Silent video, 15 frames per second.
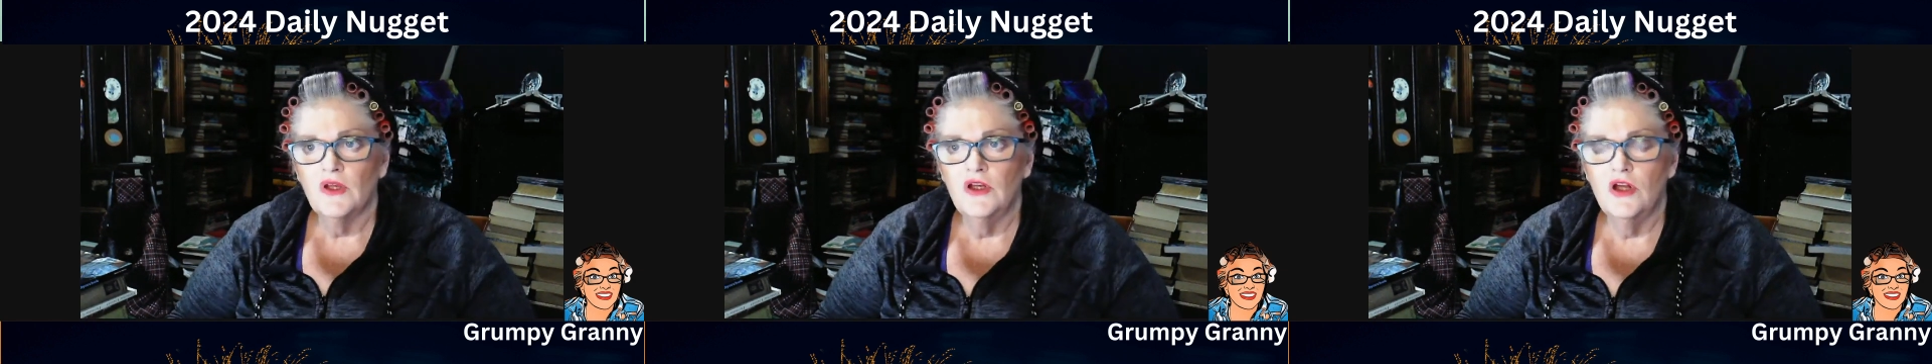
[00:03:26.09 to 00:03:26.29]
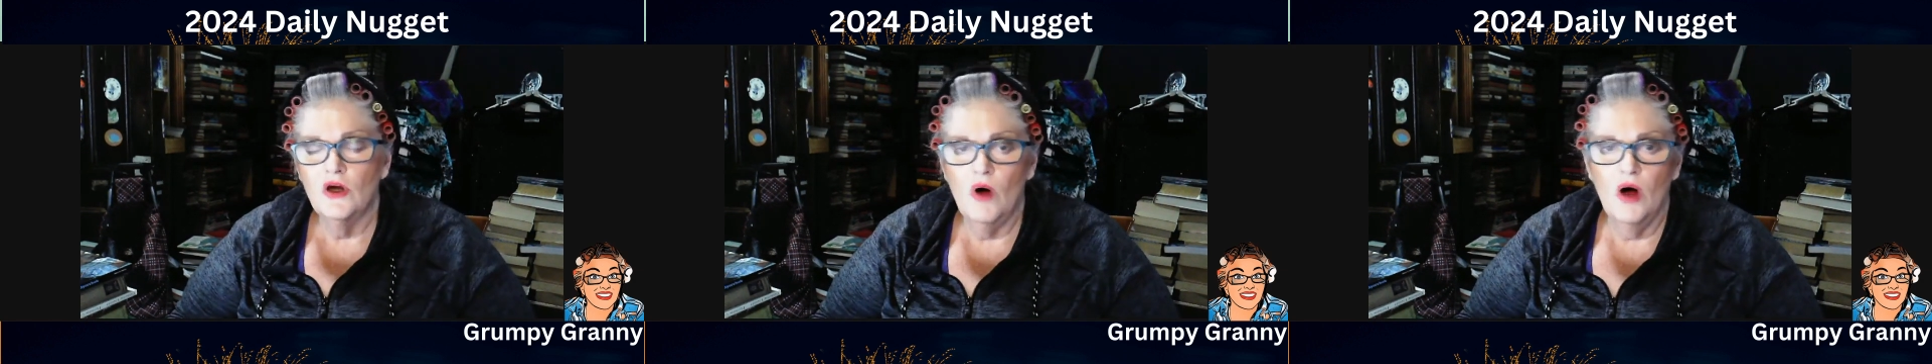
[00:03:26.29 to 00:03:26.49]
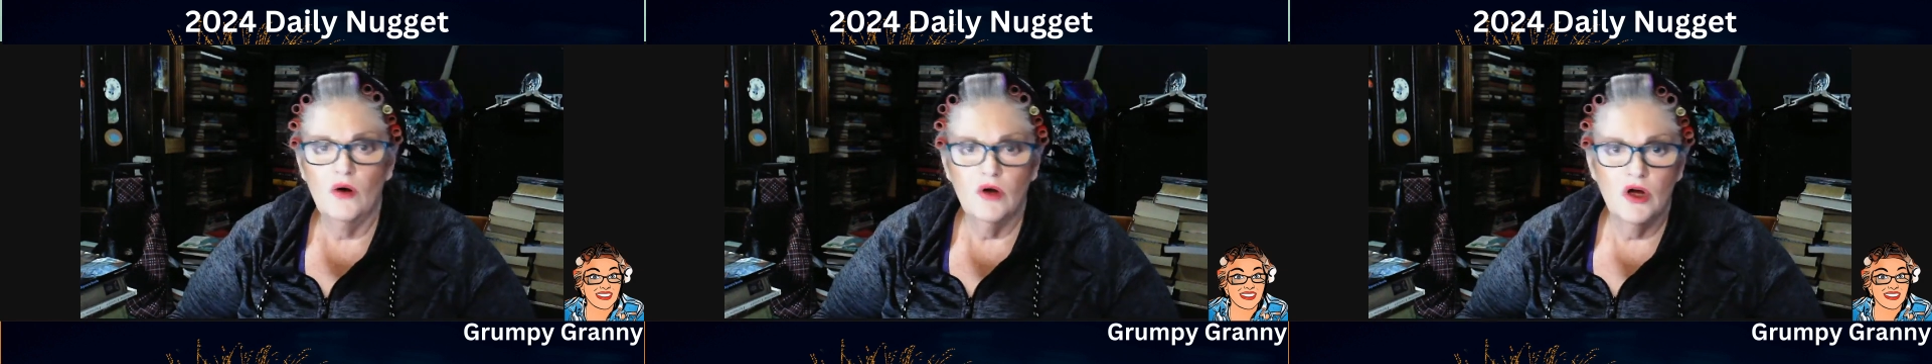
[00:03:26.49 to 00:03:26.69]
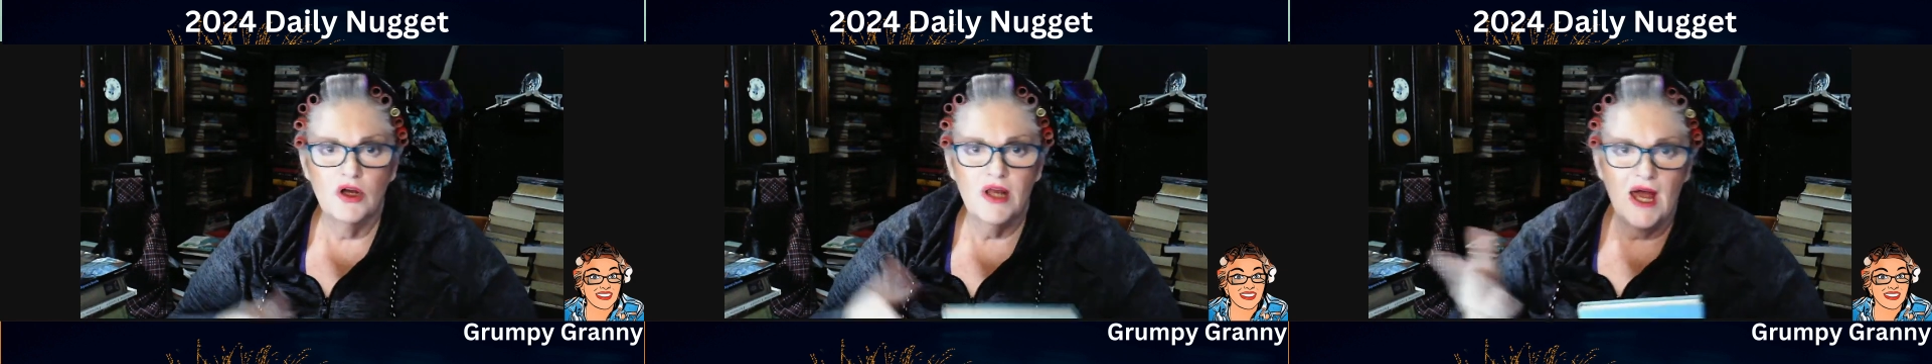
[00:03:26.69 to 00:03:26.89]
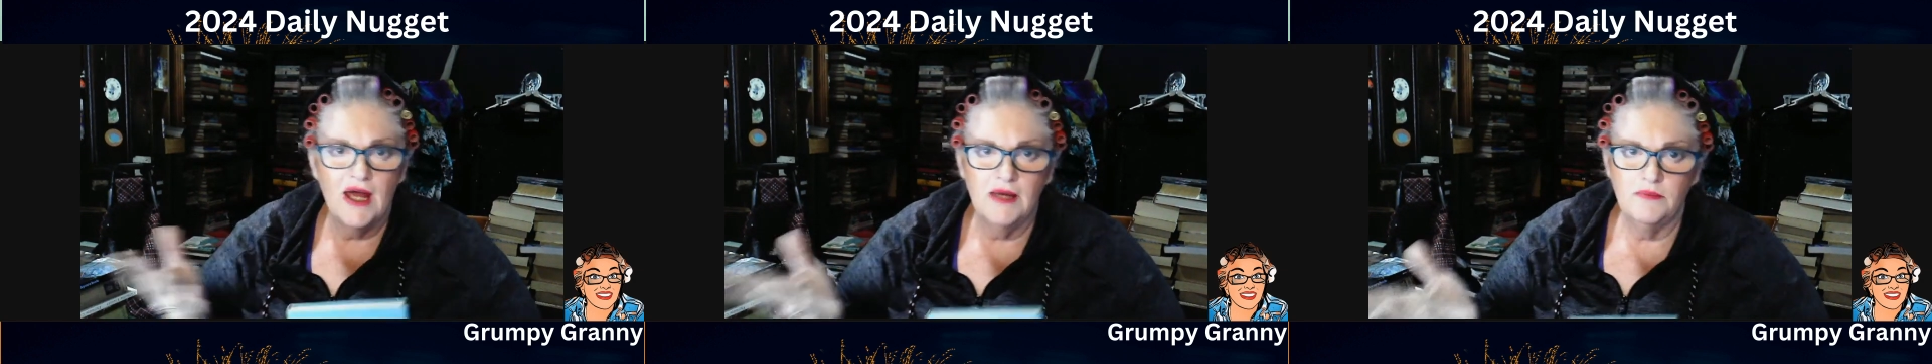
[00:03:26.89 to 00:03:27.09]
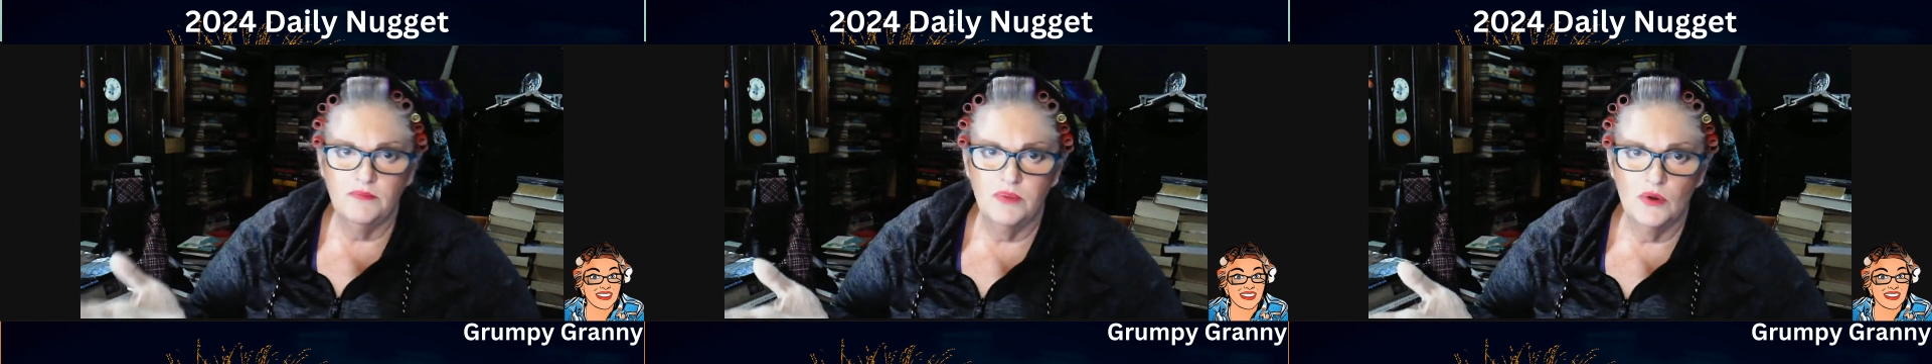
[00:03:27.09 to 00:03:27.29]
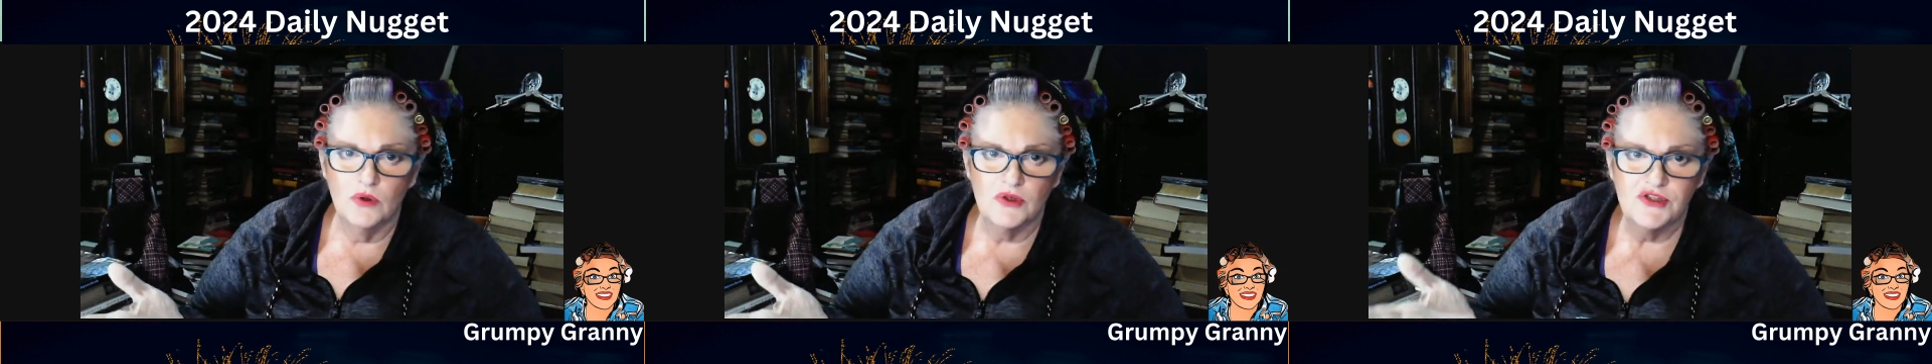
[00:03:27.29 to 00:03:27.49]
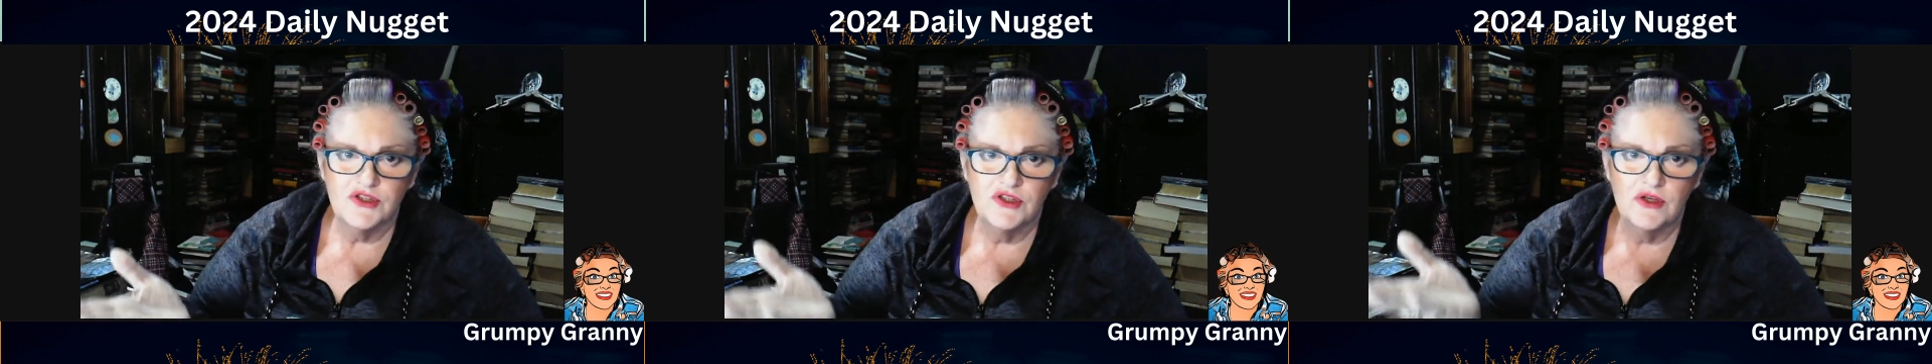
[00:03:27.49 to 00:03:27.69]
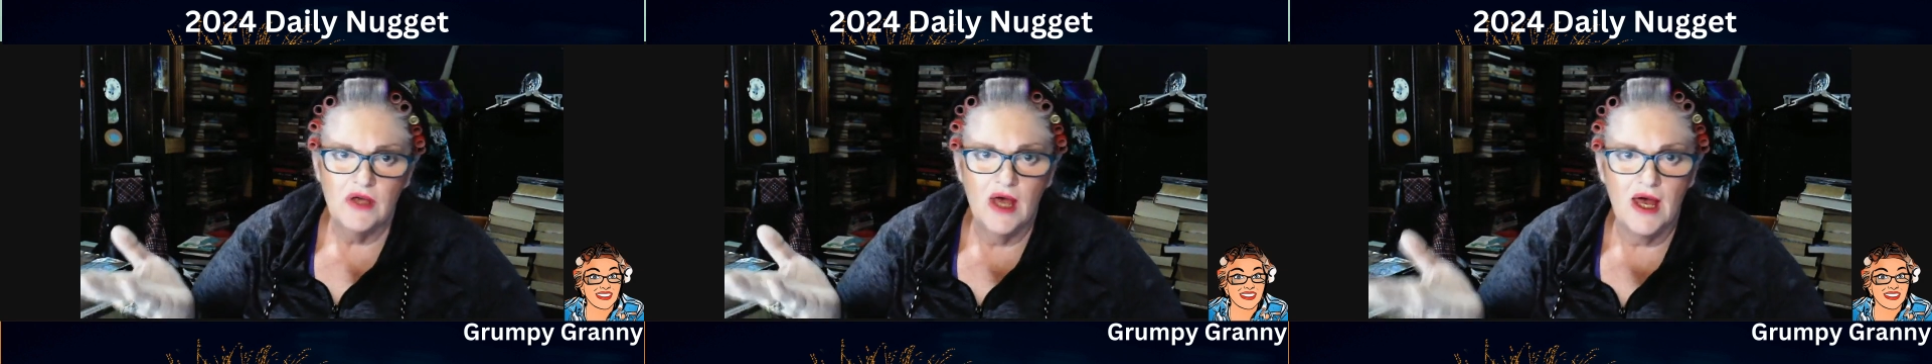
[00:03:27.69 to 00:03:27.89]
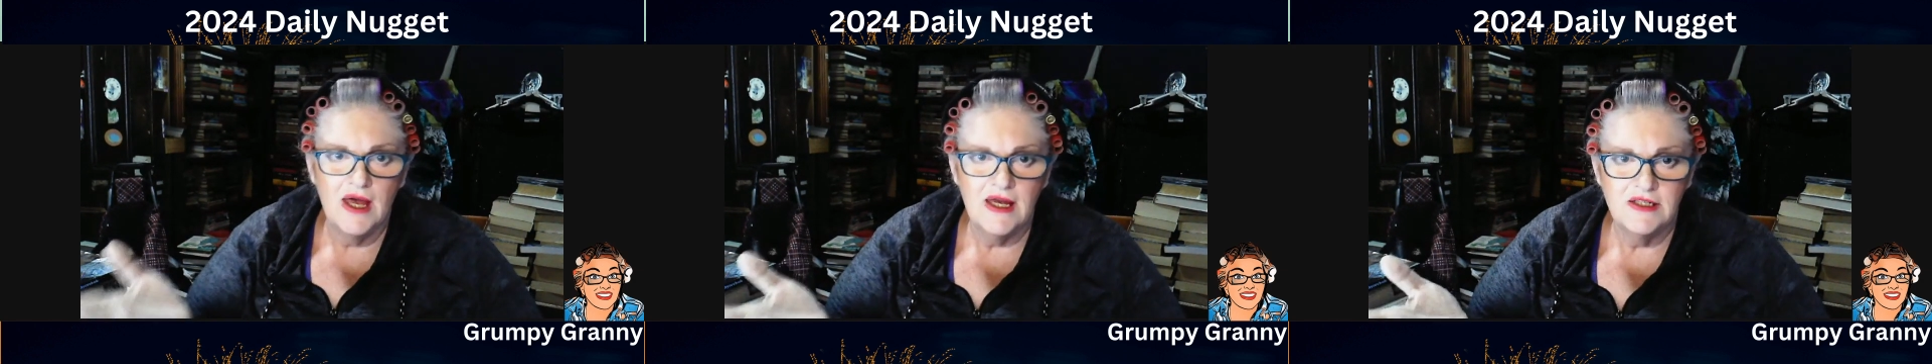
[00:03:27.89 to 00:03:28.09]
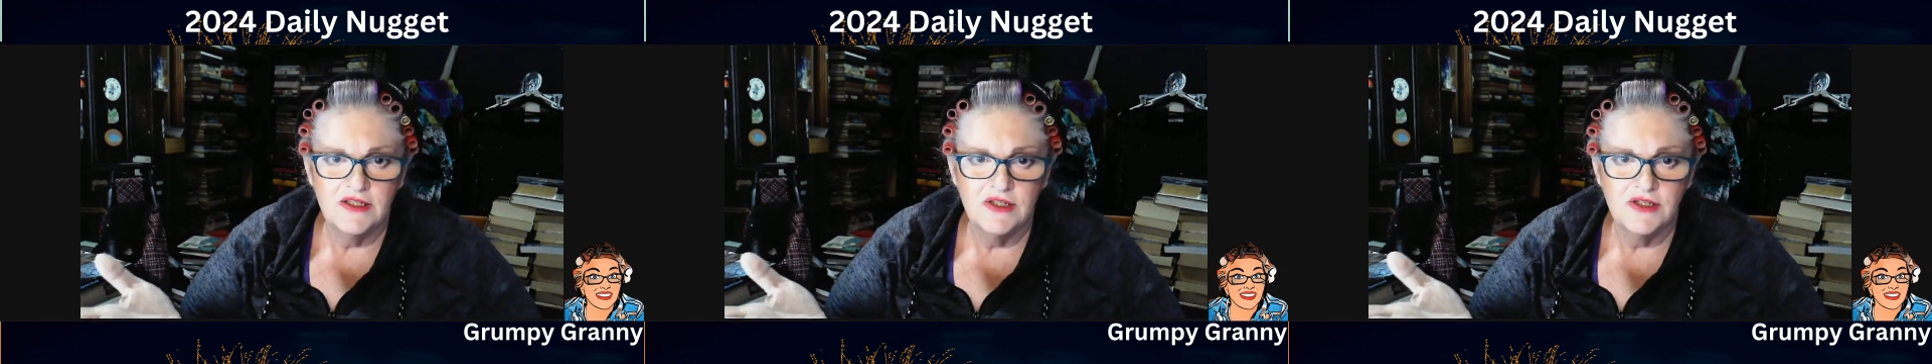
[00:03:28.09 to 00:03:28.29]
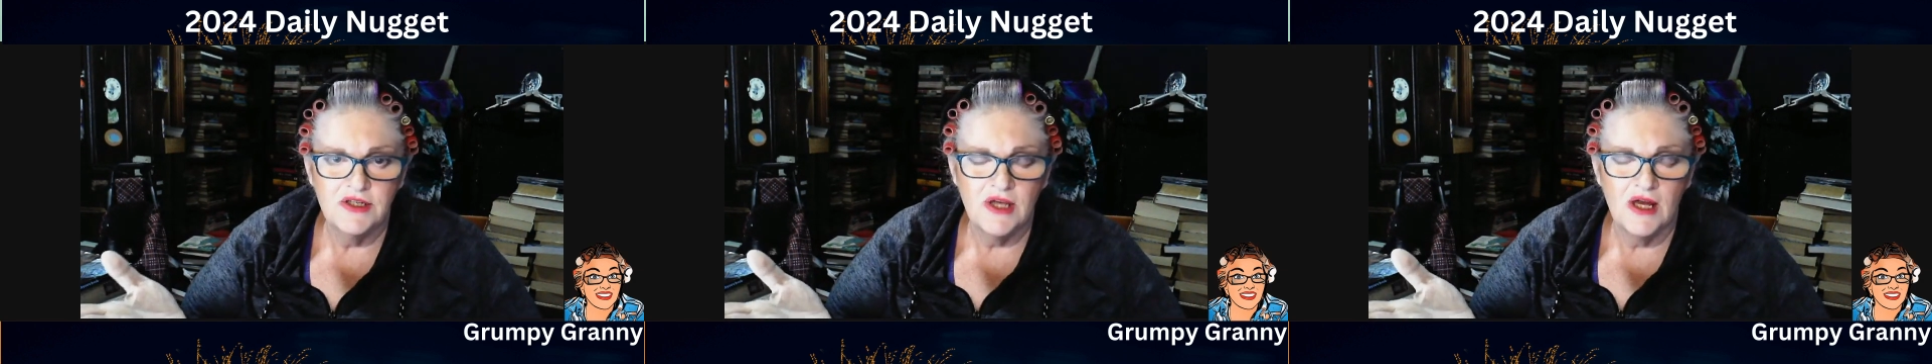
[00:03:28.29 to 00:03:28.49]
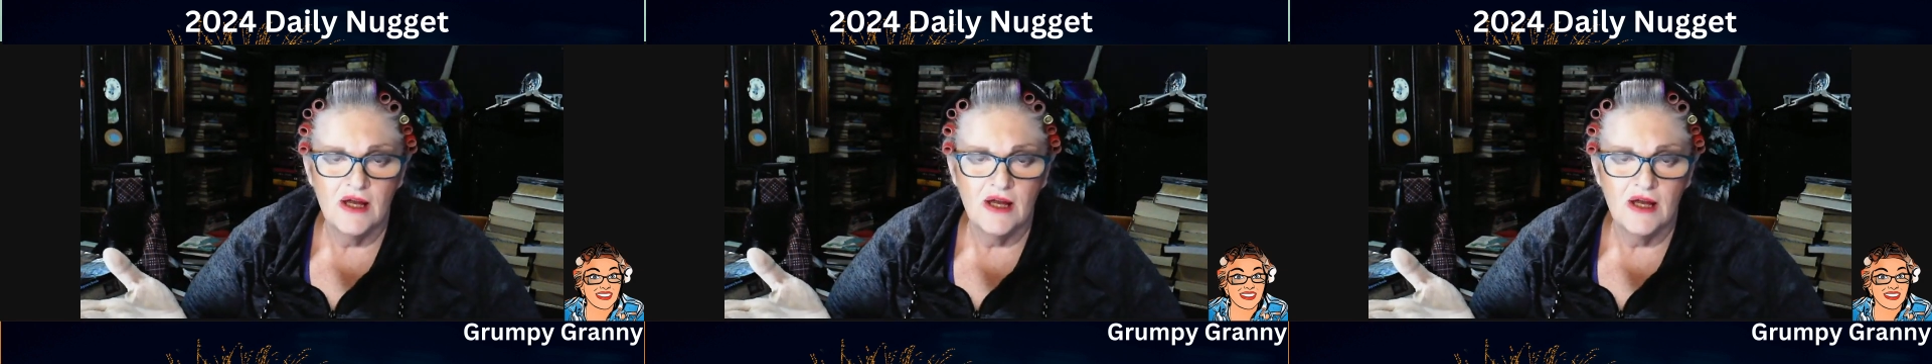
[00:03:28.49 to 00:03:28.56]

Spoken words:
I'll go to eBooks and